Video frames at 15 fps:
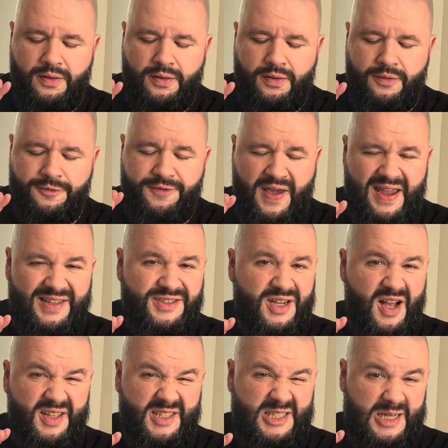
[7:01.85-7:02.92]
faint
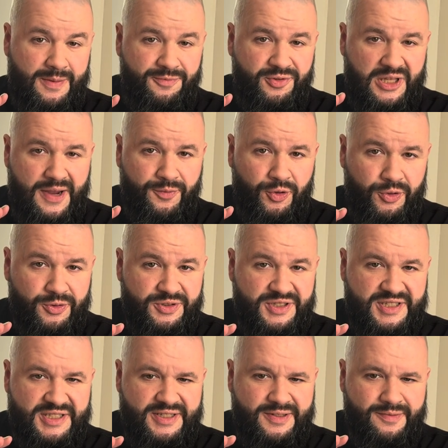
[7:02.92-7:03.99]
on some
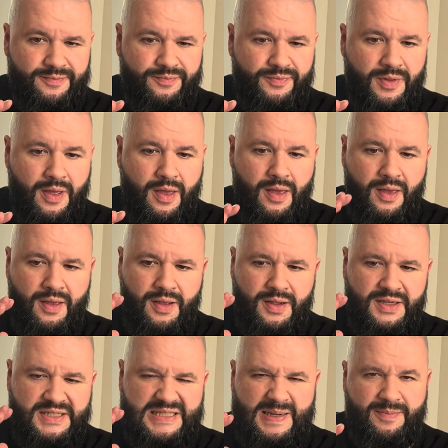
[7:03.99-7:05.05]
flavors,
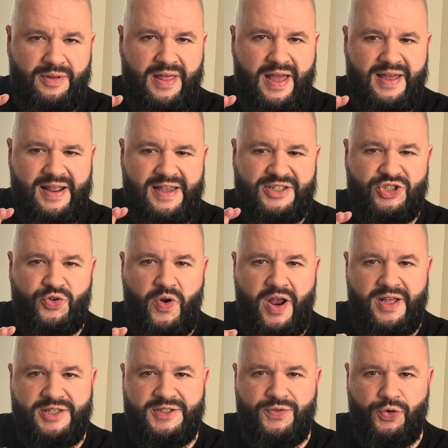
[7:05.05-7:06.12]
some of that has
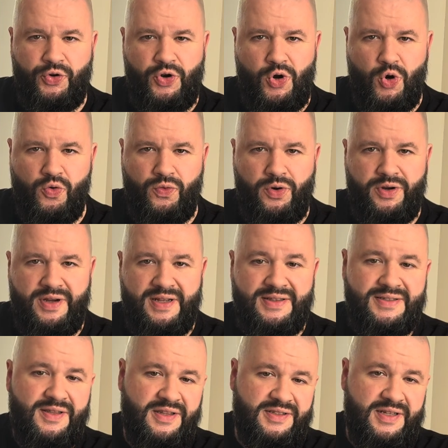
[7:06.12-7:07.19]
transferred over
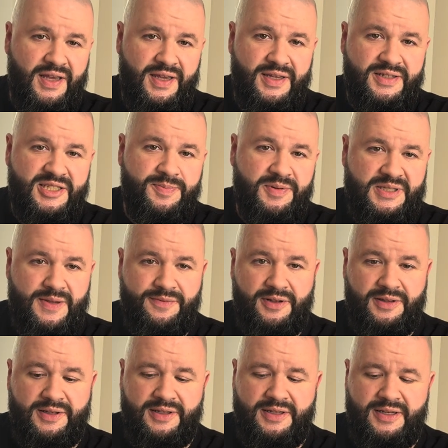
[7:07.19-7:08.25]
into the taste,
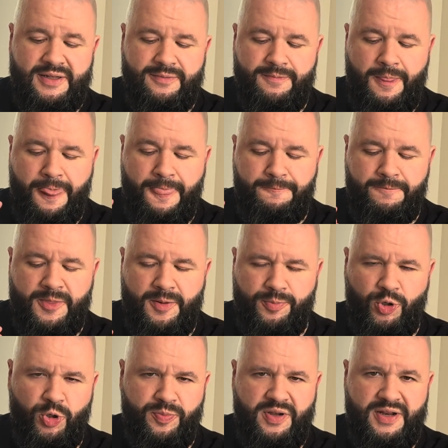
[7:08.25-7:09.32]
specifically the
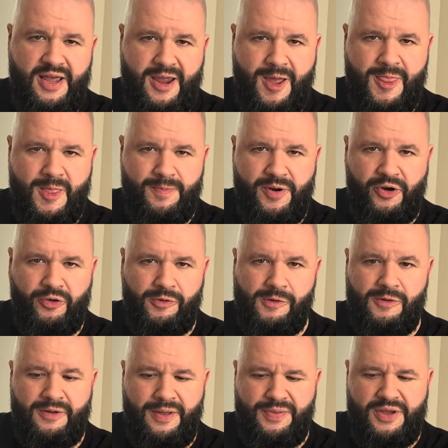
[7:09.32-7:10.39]
bourbon and the
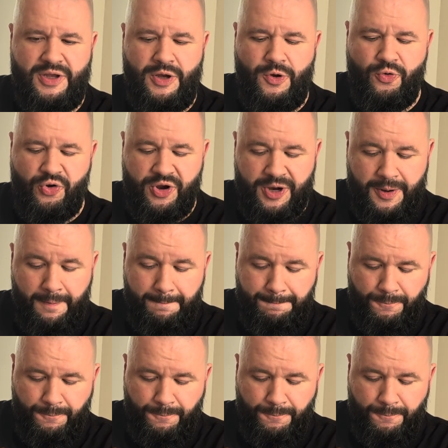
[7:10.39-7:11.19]
barrel and the oak